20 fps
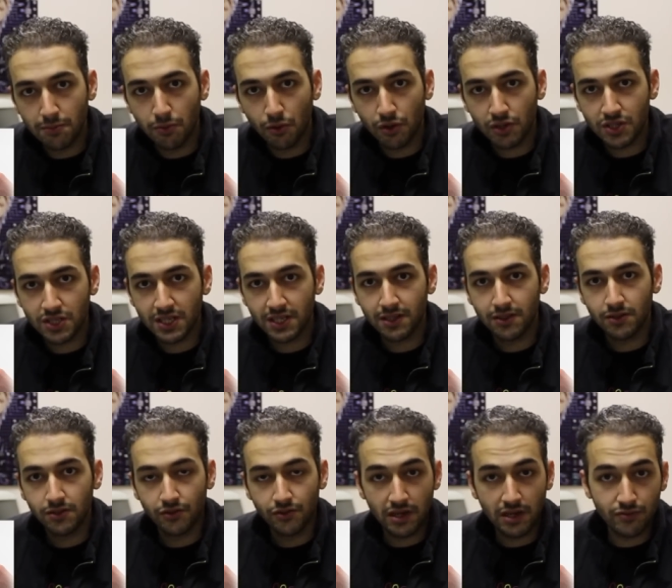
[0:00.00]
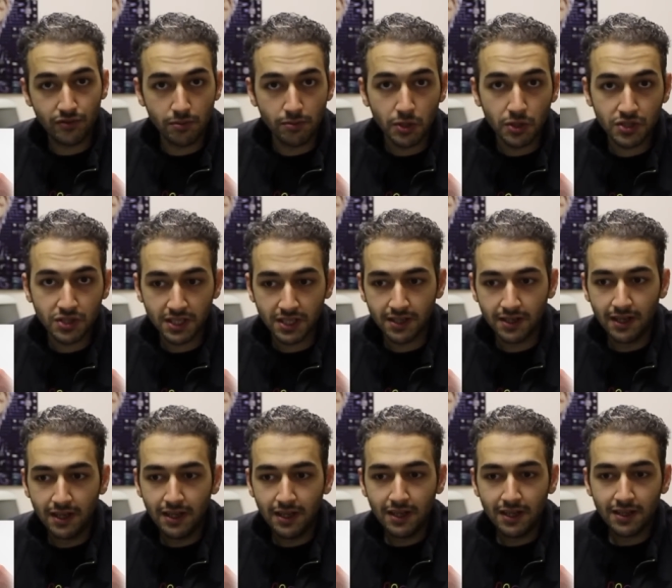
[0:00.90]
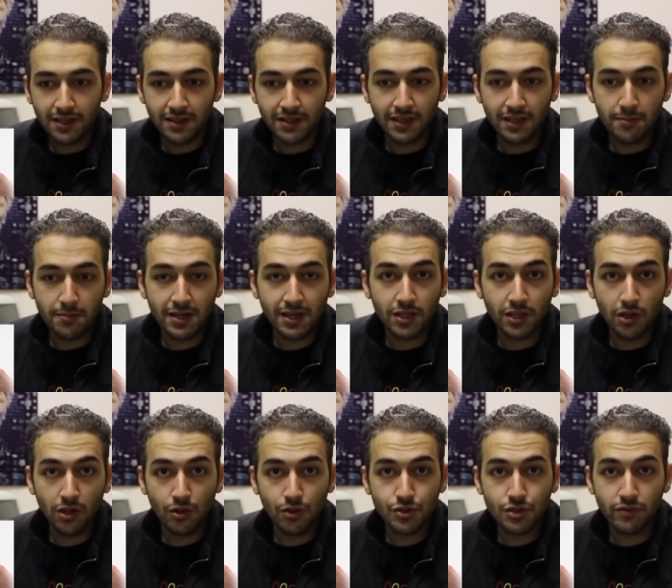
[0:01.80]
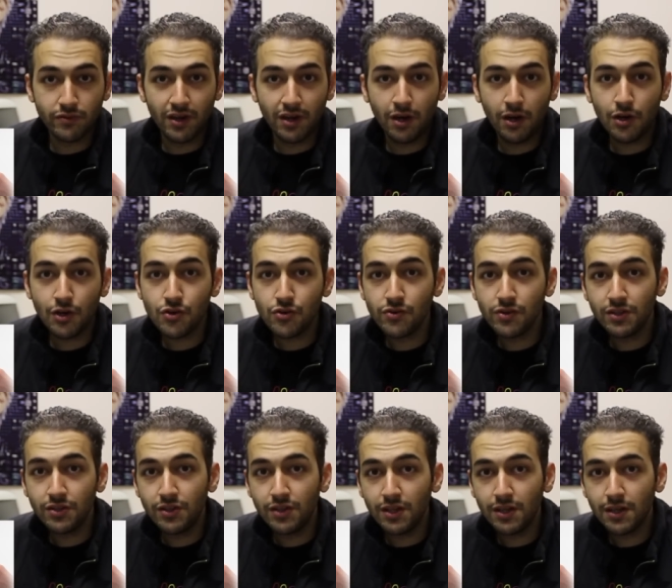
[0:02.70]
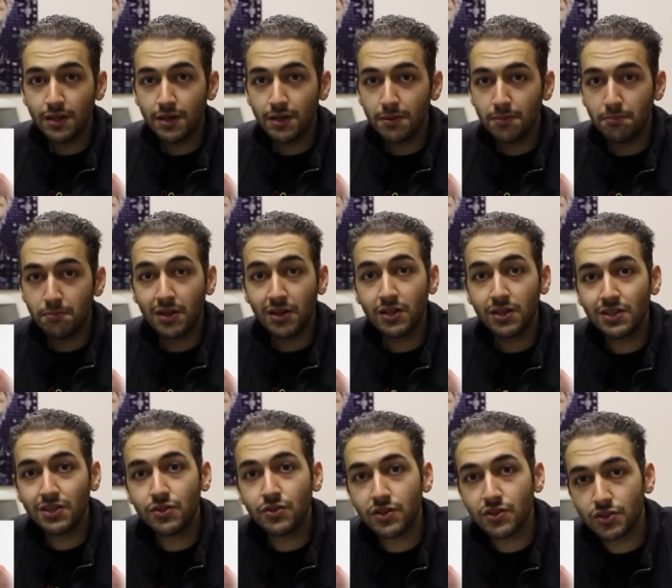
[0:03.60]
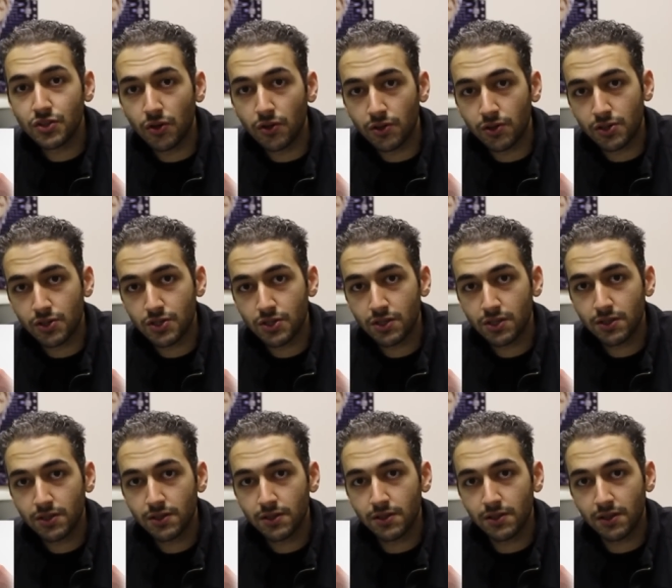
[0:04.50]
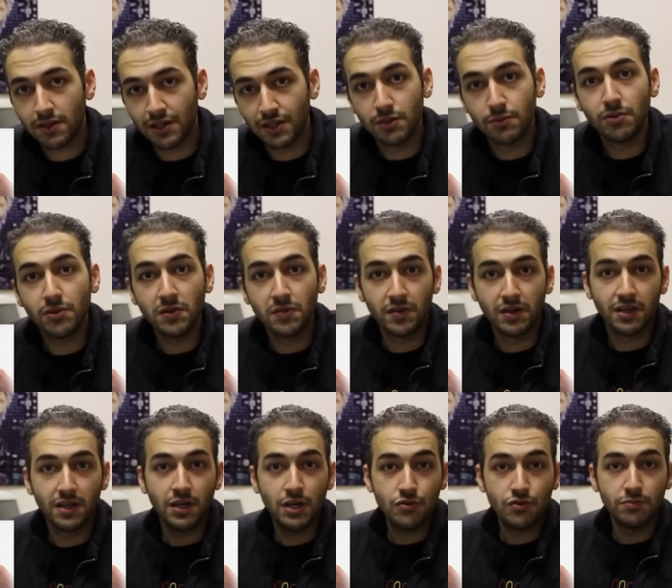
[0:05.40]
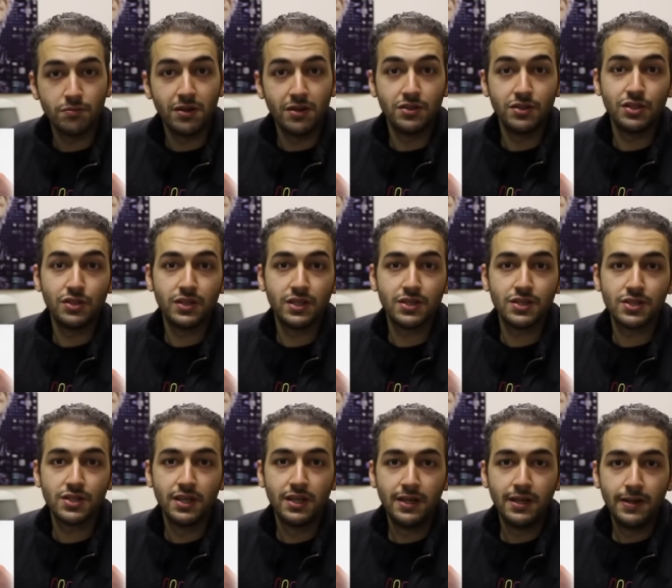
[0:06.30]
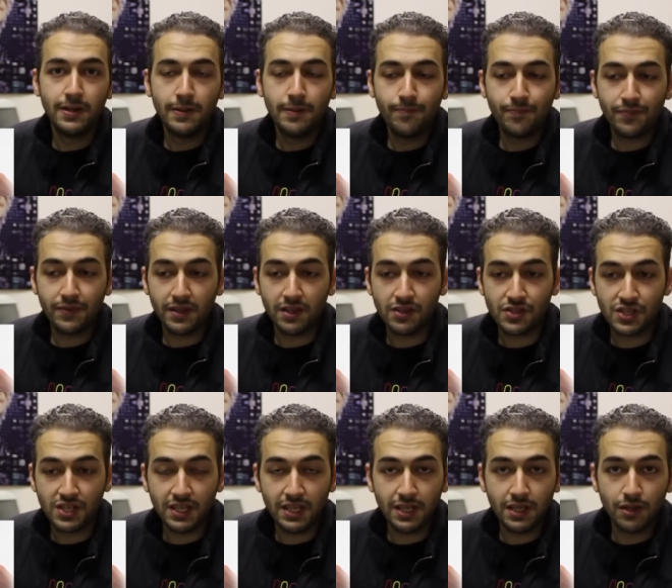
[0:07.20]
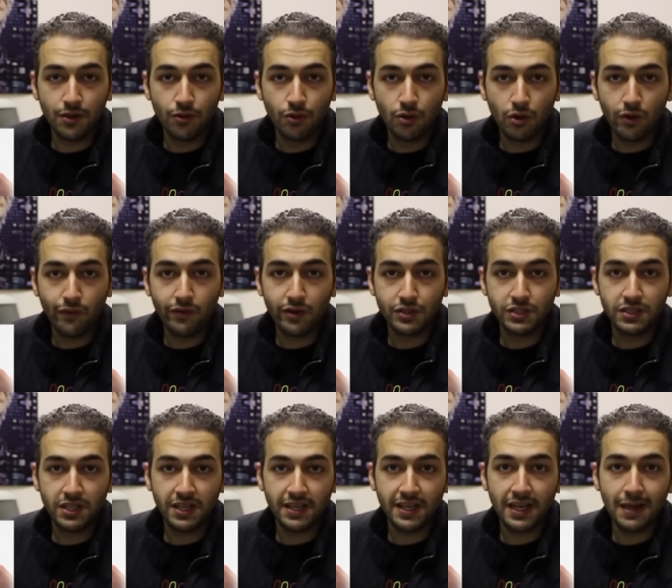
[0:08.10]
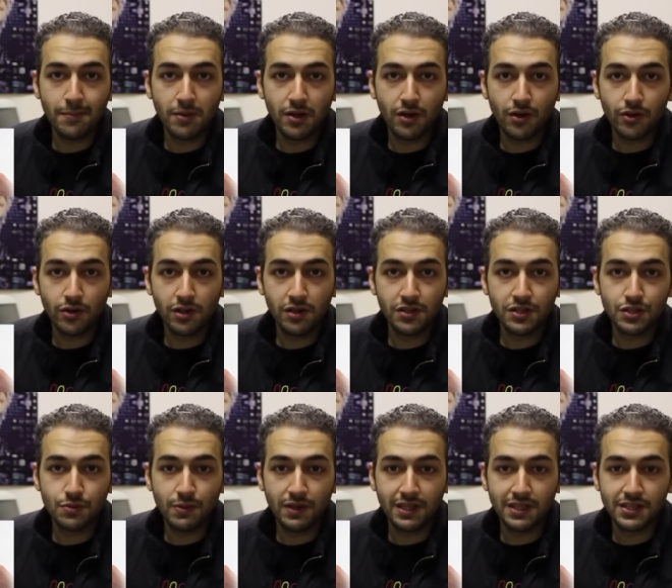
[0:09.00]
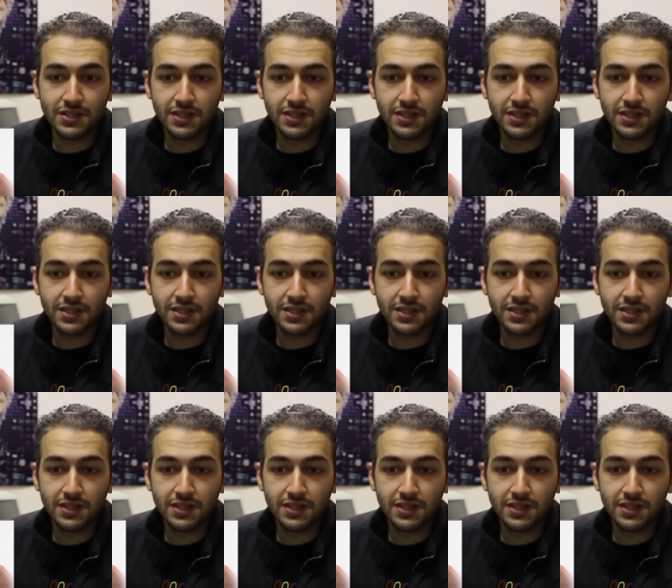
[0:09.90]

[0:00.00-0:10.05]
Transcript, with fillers: box set, the Revue box set. They made a loss of one hundred million US dollars. Can you believe it? one hundred million US. The C E O of Logitech came out early this week and